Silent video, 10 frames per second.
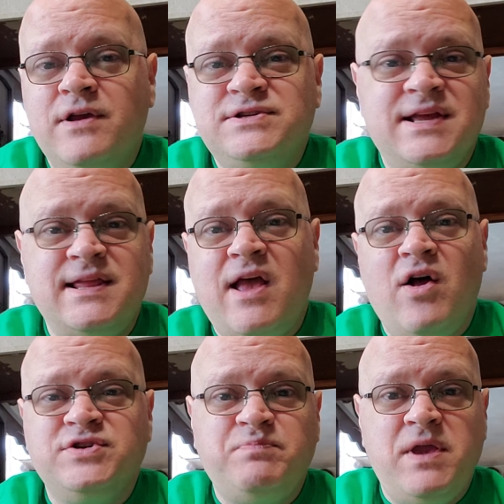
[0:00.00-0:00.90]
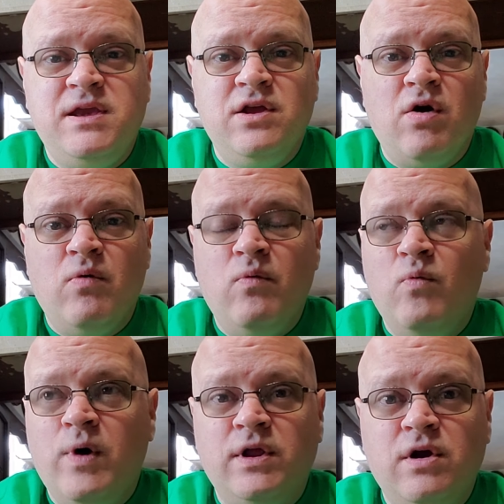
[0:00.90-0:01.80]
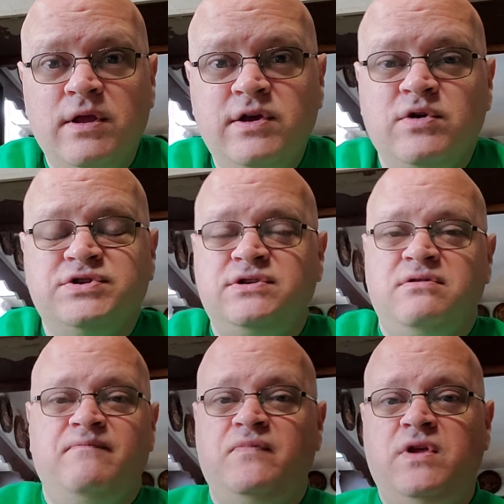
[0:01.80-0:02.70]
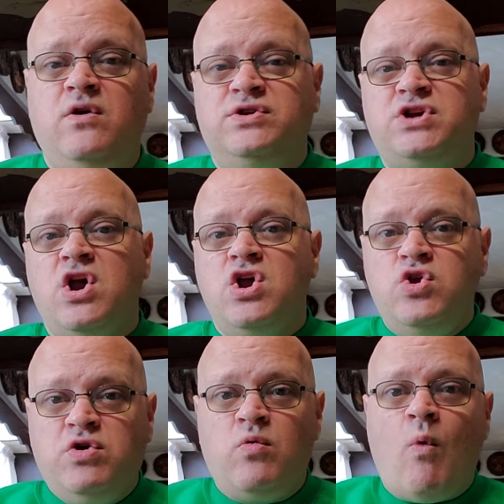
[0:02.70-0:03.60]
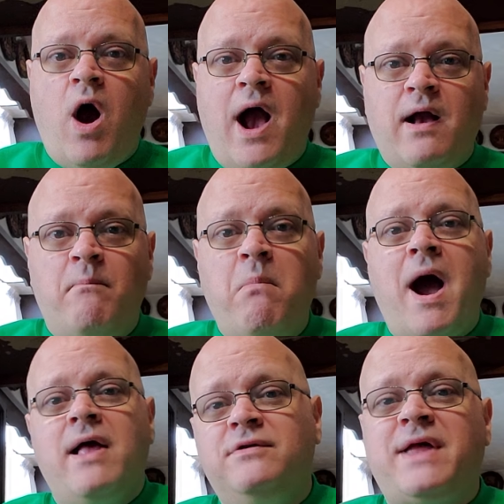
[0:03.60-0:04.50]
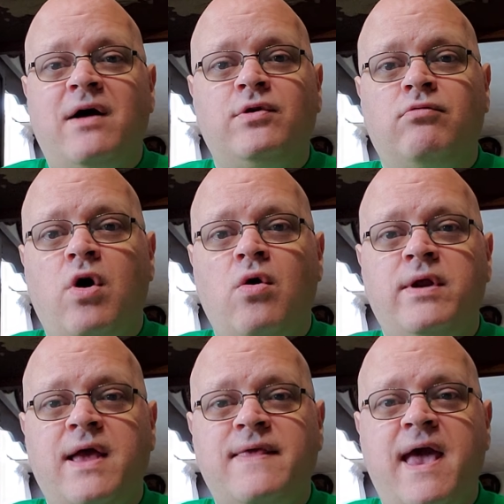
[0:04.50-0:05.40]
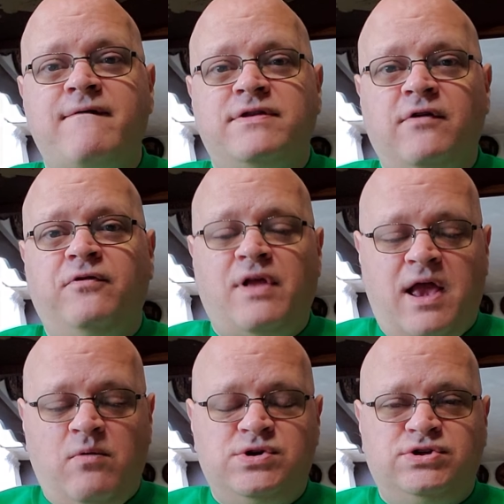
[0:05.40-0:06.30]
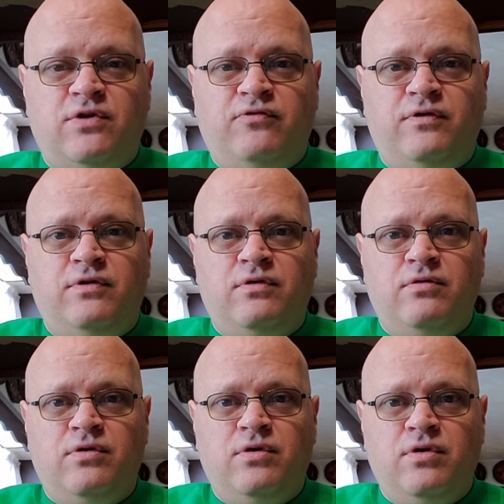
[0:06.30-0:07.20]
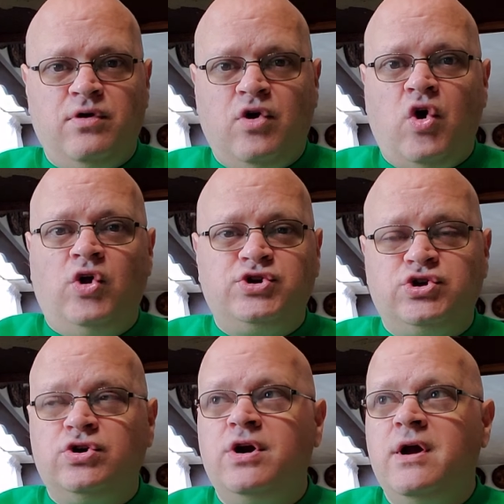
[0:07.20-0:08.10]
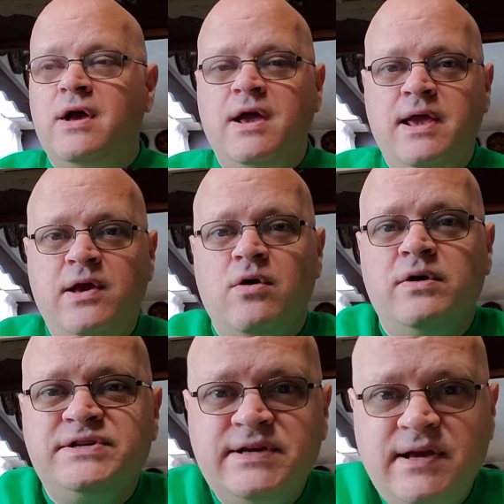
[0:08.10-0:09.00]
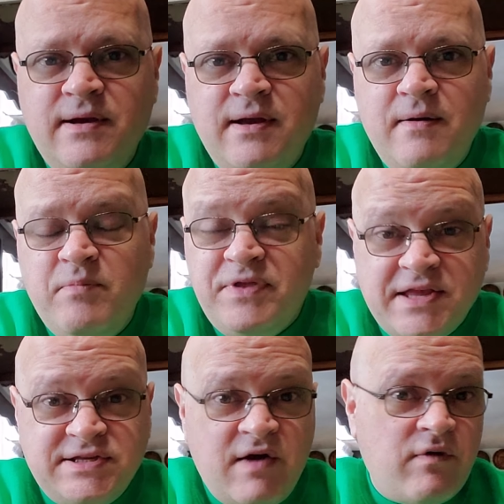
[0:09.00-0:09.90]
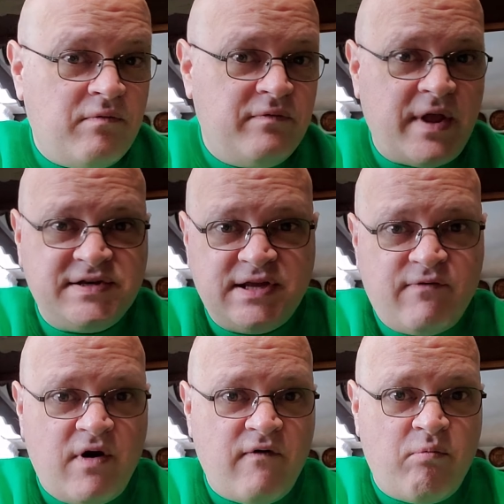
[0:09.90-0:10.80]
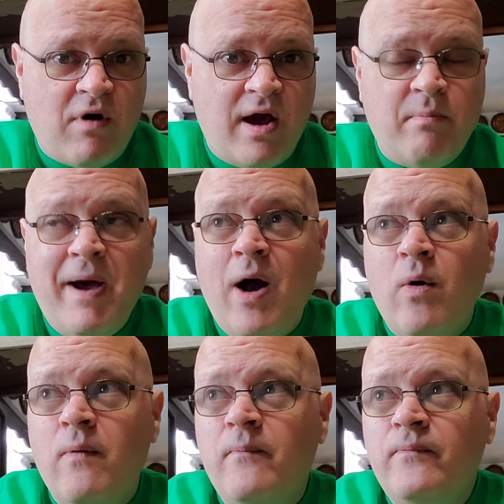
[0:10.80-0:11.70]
It's not they all speak, you know, one. He goes, he goes. You can walk a mile down the road and they have a different language, different culture. He goes, but that's never that's never ever brought about.